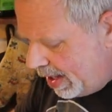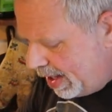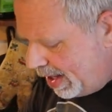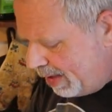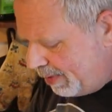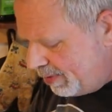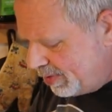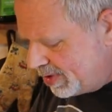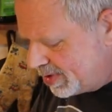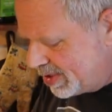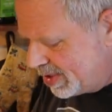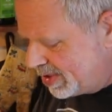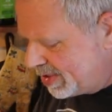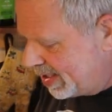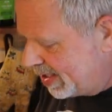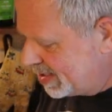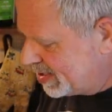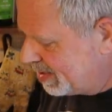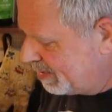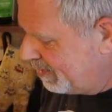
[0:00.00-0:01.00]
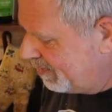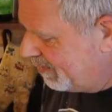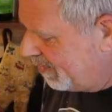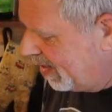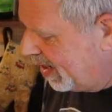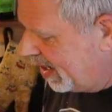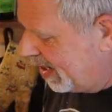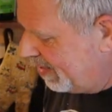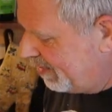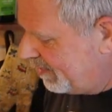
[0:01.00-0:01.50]
and we're just gonna take some of
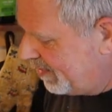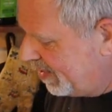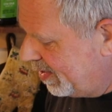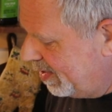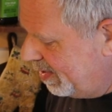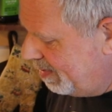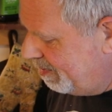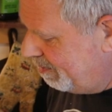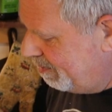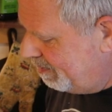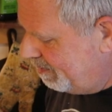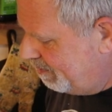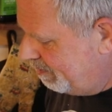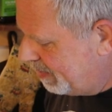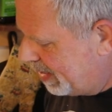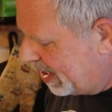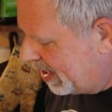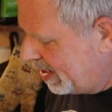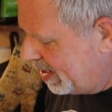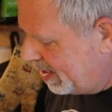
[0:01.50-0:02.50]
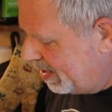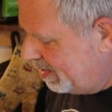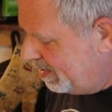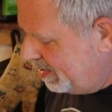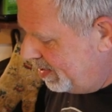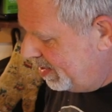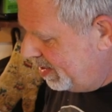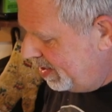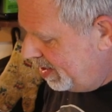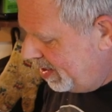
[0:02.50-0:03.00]
our icing, about
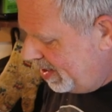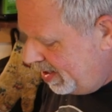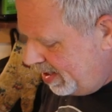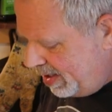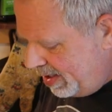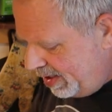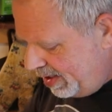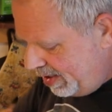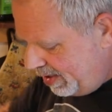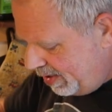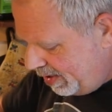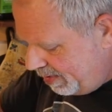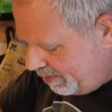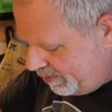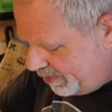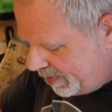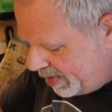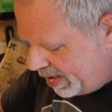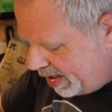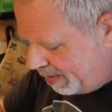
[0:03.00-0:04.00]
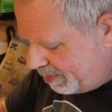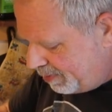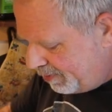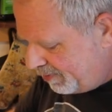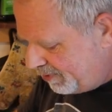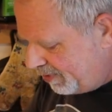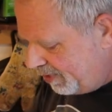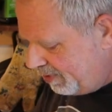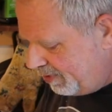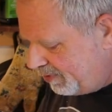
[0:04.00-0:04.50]
a cup or
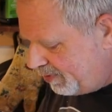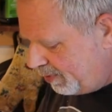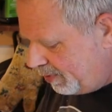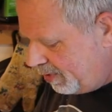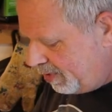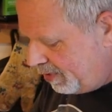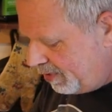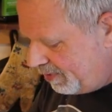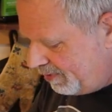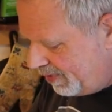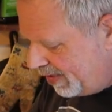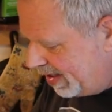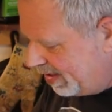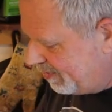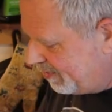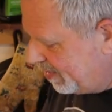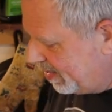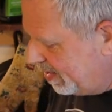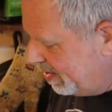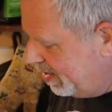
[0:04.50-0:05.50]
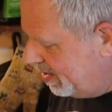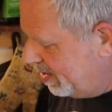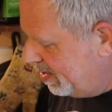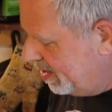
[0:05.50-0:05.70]
so's worth of icing,